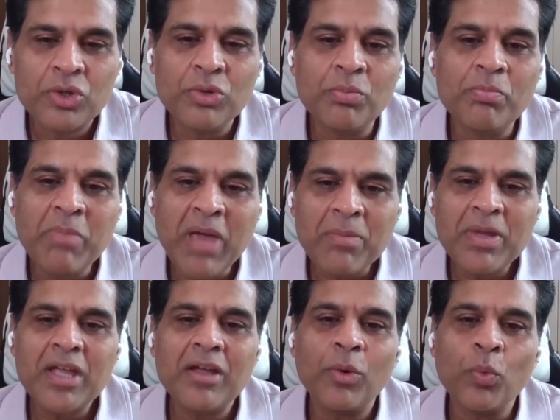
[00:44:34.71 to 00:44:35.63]
To
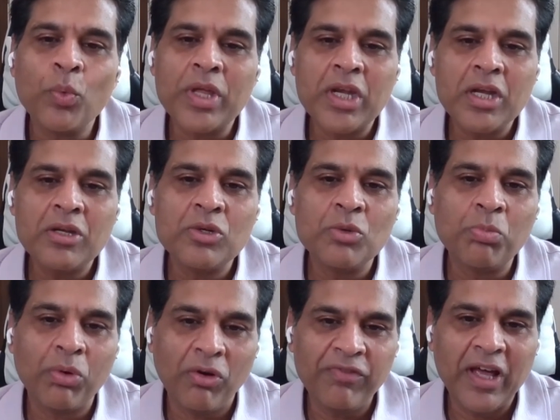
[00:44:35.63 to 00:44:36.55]
maybe we need to
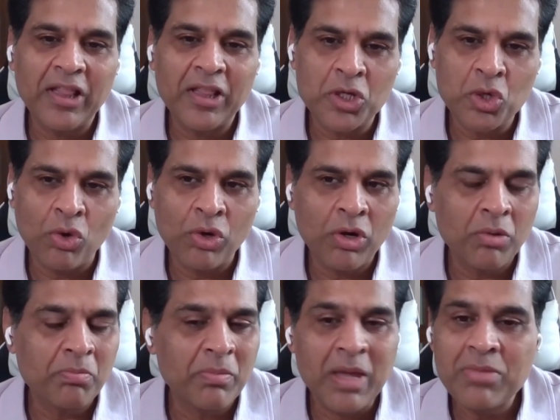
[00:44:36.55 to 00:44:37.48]
profile the
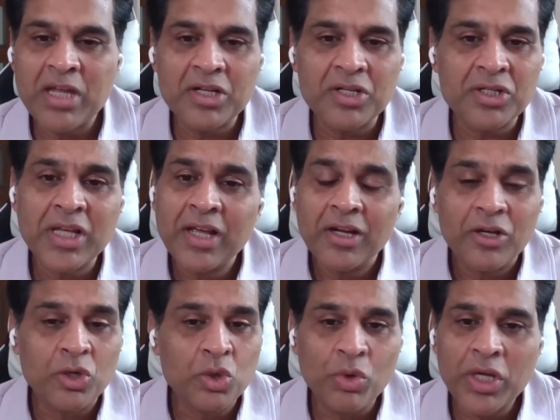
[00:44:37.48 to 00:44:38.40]
donor. Maybe it's
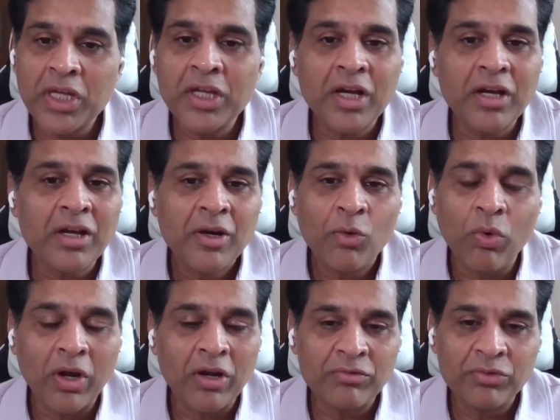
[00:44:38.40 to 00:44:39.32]
doing
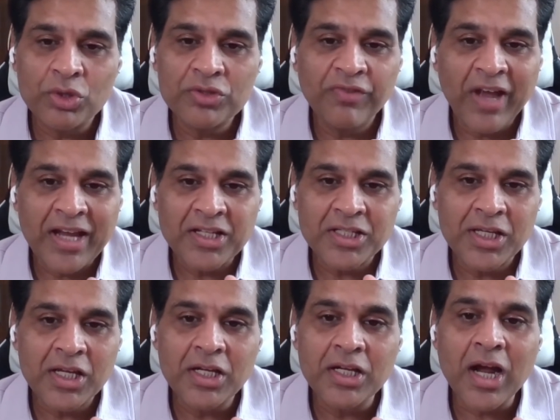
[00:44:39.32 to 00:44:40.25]
one of those
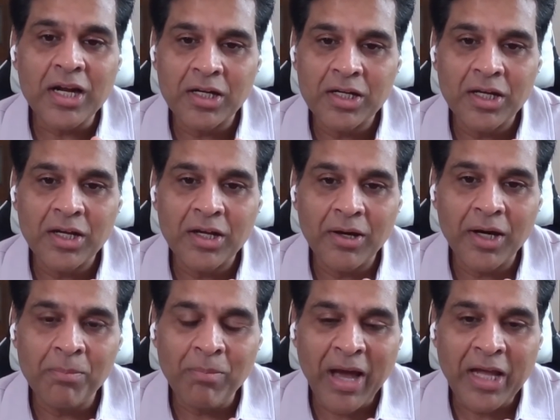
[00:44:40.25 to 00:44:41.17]
fancy gut
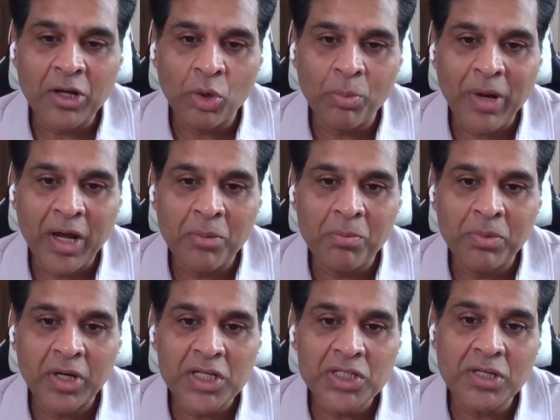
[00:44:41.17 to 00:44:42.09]

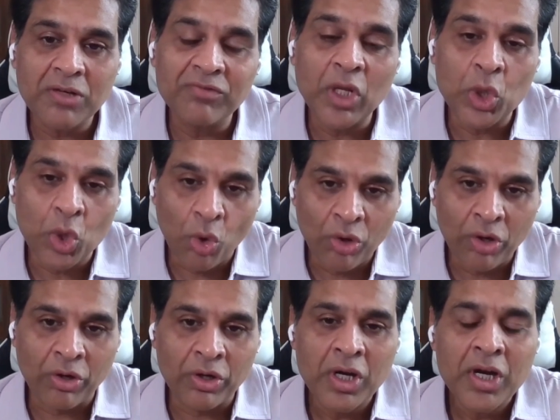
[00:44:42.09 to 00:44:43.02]
microbiome tests of the
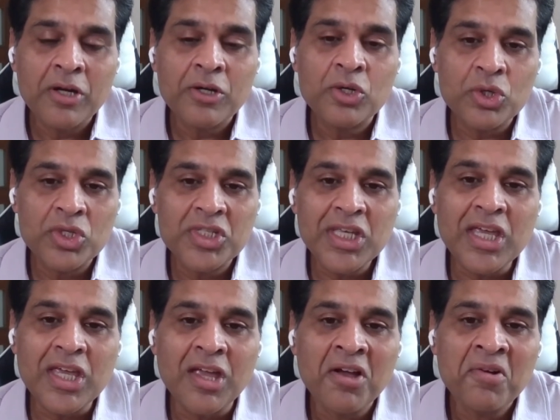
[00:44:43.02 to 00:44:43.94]
donor to
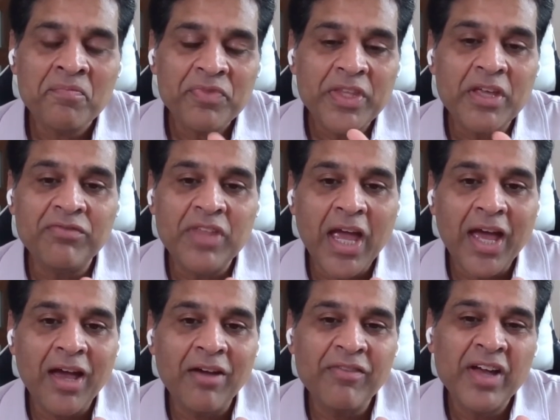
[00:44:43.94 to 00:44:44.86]
see if they
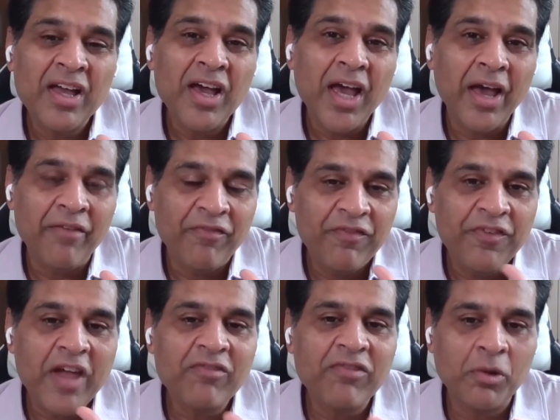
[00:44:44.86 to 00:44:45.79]
have a
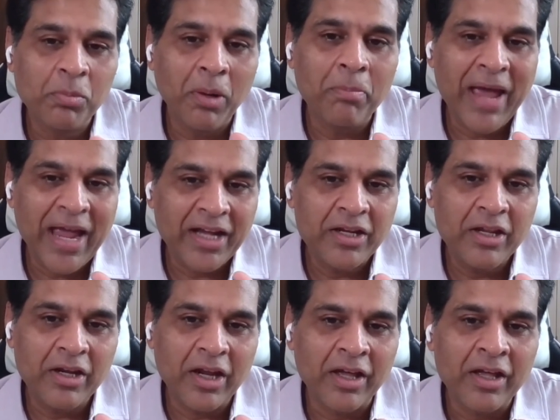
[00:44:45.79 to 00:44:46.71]
favorable
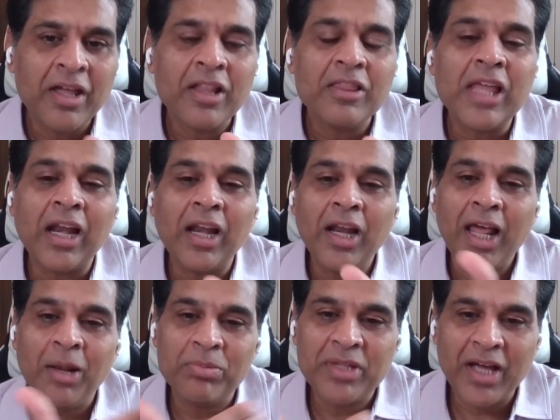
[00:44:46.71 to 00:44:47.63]
bacteria that'll
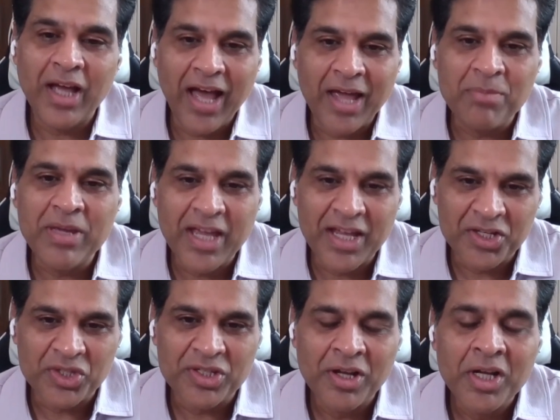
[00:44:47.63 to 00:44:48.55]
help the
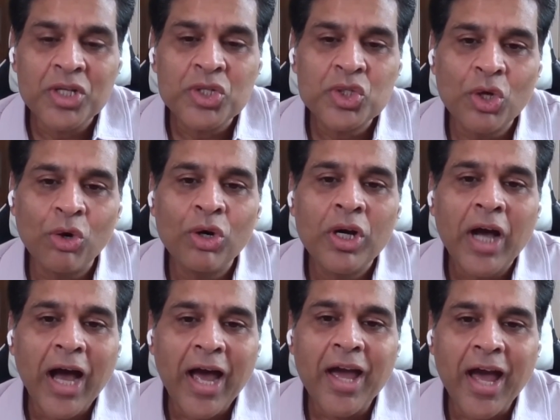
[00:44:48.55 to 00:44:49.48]
IBS. So
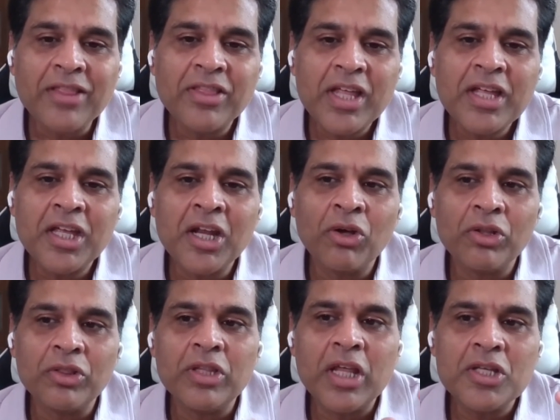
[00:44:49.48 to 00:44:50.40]
I think
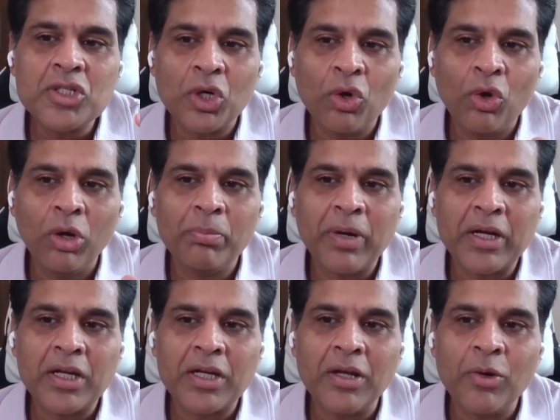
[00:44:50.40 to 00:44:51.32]
there is a role,
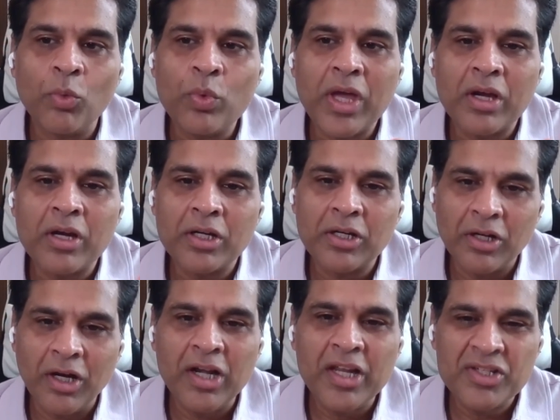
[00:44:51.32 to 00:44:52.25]
but we are at
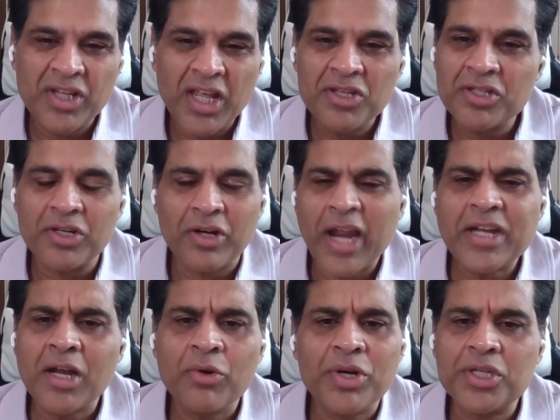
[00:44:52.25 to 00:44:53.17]
early stages
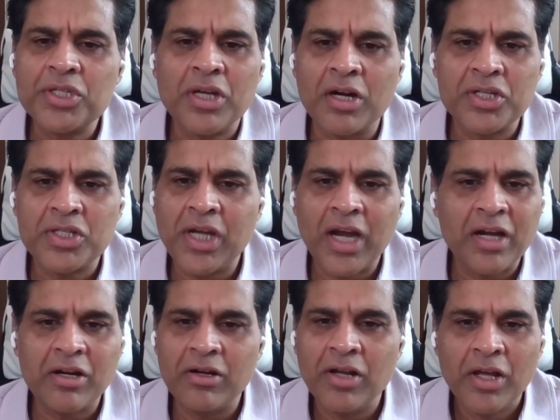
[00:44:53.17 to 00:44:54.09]
right now. It's not
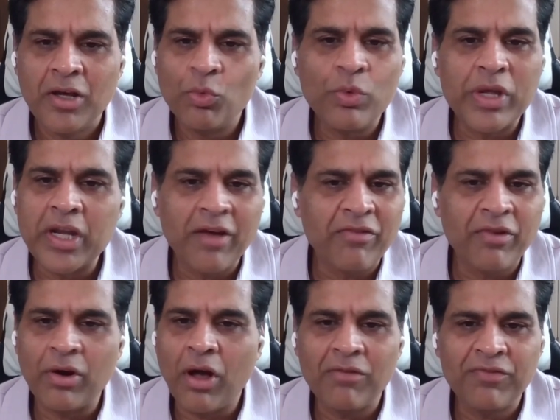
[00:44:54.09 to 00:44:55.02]
standard. We
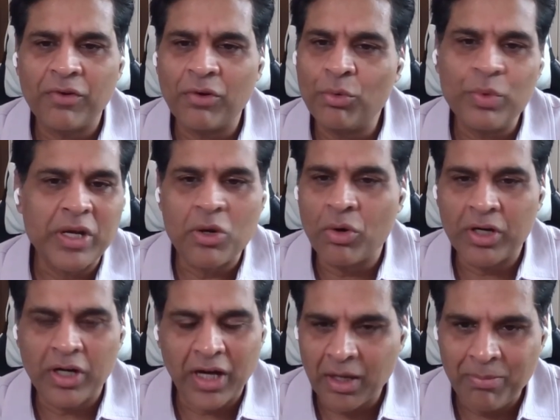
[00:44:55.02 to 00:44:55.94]
never offer. We
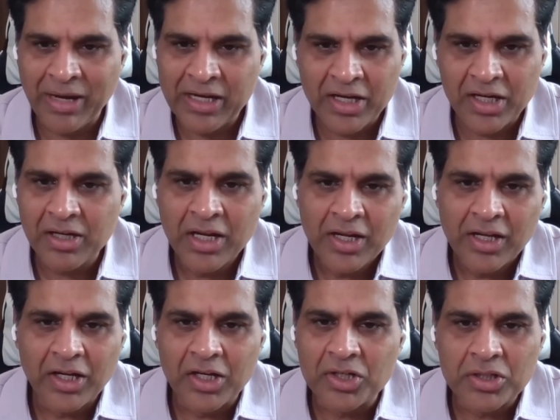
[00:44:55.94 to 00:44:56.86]
don't recommend it.
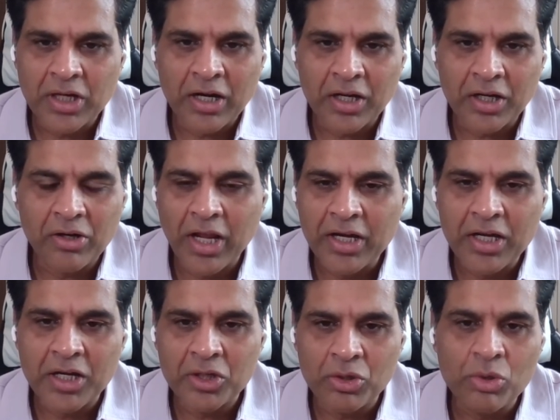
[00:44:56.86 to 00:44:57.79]
It's not a good
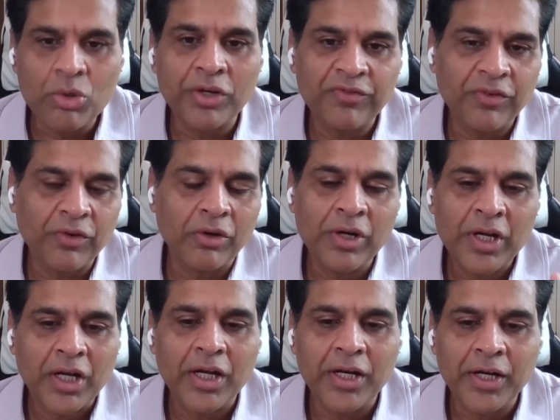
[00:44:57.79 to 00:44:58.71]
idea to do it for
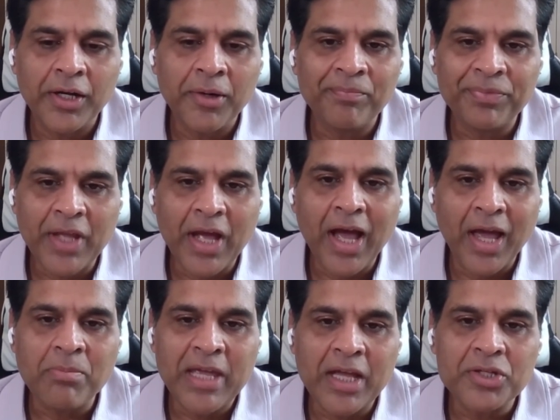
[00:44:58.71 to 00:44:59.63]

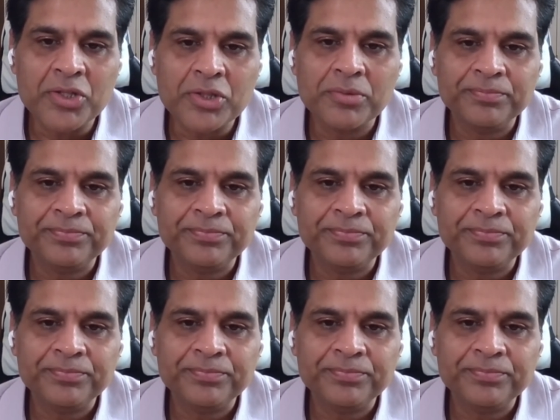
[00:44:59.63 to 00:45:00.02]
IBS.